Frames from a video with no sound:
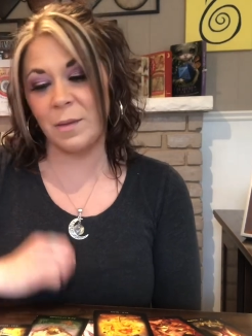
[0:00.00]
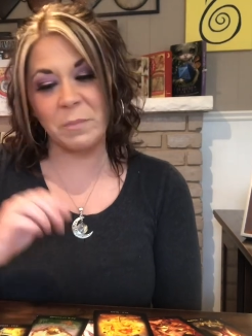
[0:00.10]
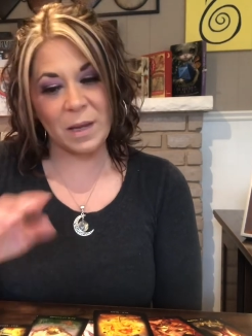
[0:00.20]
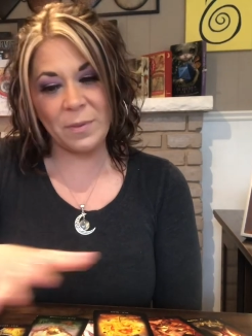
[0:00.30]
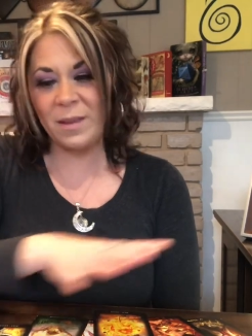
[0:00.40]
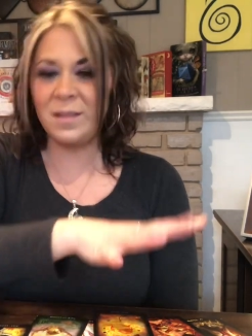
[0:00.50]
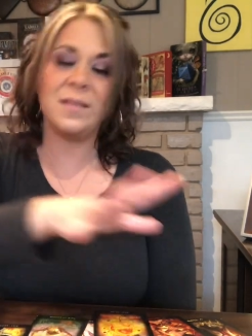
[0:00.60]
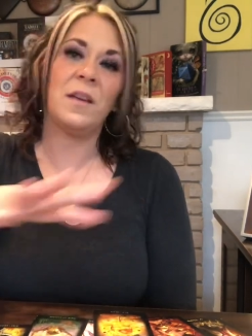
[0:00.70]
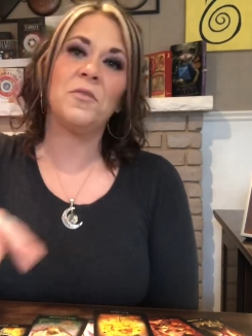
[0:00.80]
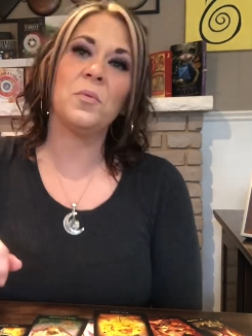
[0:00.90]
Maybe this
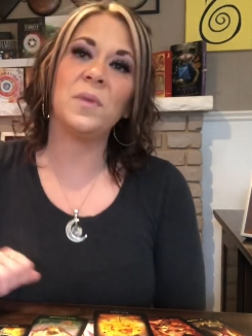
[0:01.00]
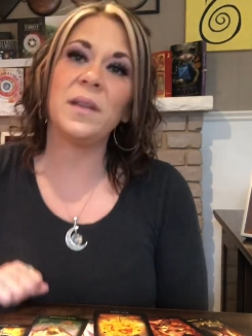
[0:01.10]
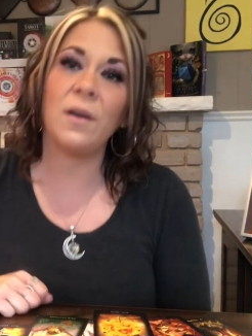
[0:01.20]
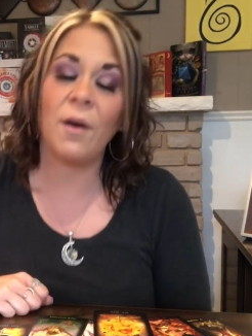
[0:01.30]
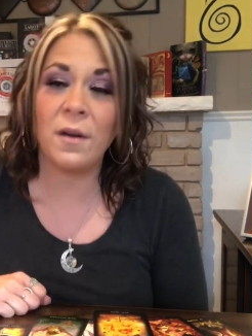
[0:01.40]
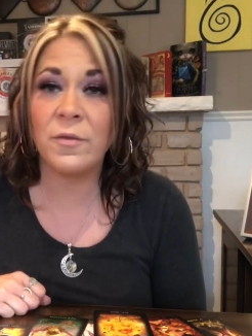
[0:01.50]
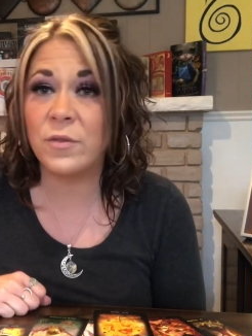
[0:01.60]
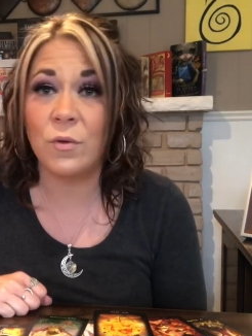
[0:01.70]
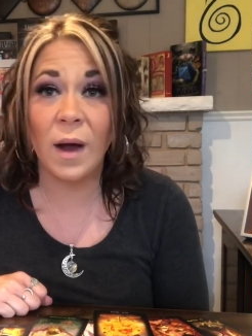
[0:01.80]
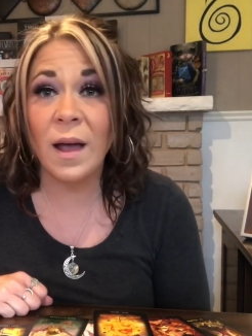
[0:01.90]
never really got off the
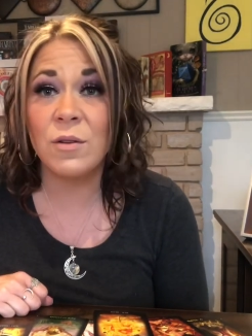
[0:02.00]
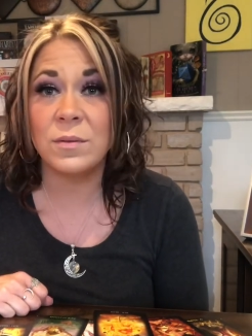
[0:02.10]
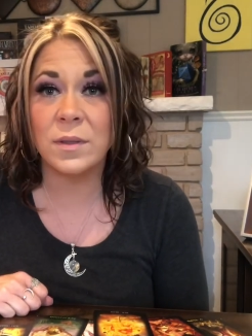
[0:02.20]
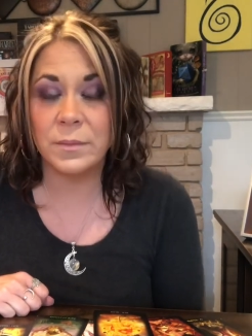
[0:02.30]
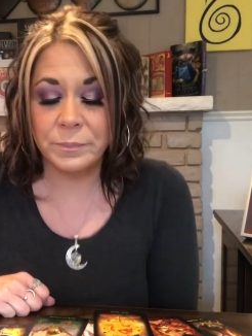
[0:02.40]
ground.